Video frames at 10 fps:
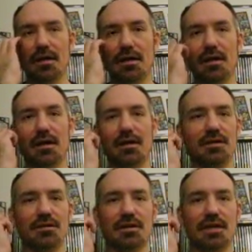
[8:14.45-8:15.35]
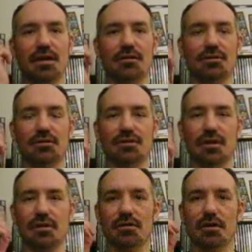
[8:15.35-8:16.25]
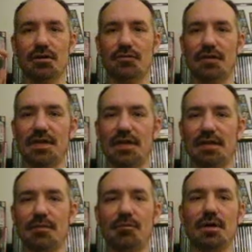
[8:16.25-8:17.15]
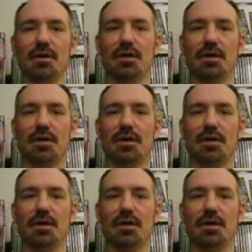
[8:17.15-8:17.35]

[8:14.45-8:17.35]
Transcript: Your characters are defending them,